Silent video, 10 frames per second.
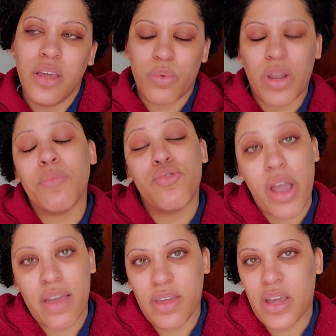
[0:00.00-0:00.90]
while I'm
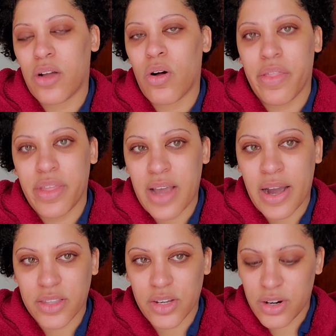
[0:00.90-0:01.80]
driving, I call the
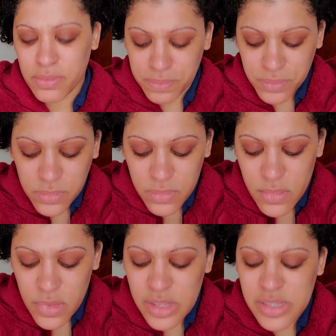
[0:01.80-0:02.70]
doctor
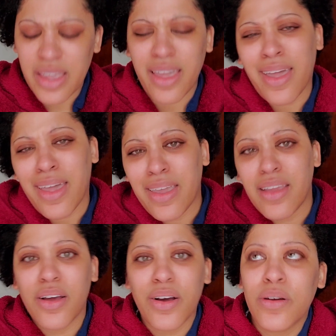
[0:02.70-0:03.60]
and say, hey,
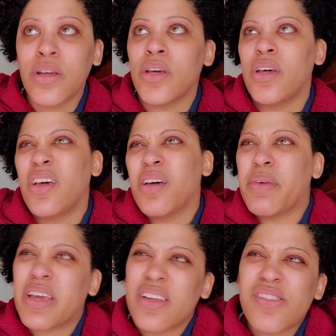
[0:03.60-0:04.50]

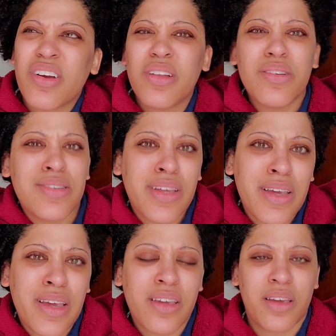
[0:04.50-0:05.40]
my kids are a little
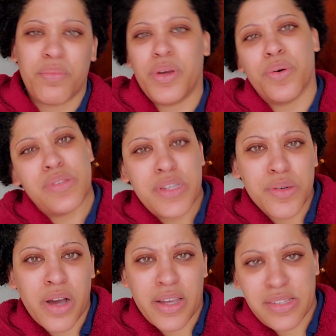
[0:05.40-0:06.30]
sick. Can we go see
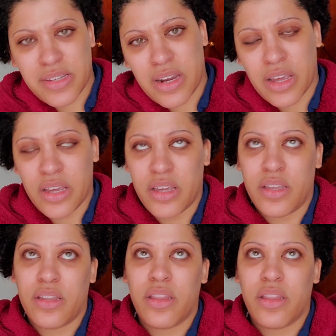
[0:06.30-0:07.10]
you guys tonight?